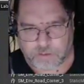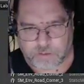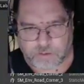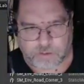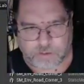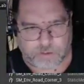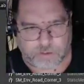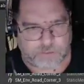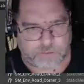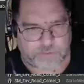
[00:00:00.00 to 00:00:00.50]

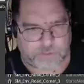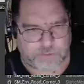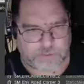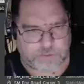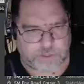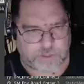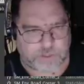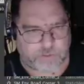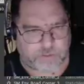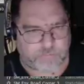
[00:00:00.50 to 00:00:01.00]
All right, so let's
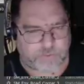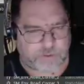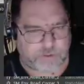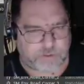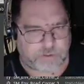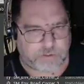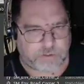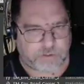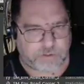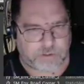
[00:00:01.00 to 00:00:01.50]
check over
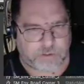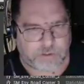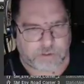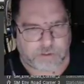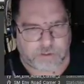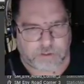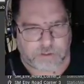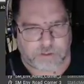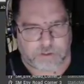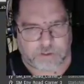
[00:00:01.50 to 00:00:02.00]
here.
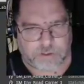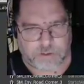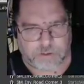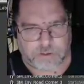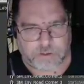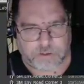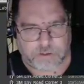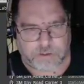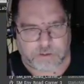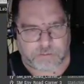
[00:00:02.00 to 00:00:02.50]

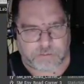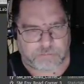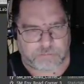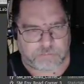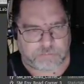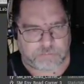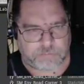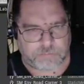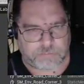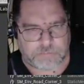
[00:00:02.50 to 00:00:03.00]

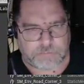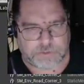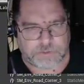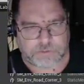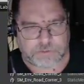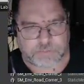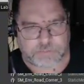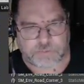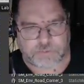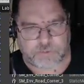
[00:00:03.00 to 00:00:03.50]
Um, just
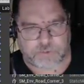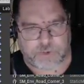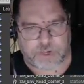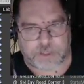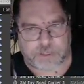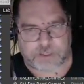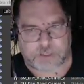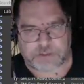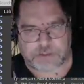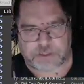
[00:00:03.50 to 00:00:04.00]
some
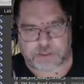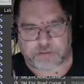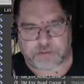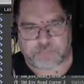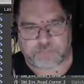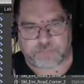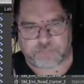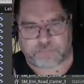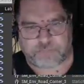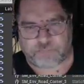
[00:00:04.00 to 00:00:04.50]
terrain and stuff.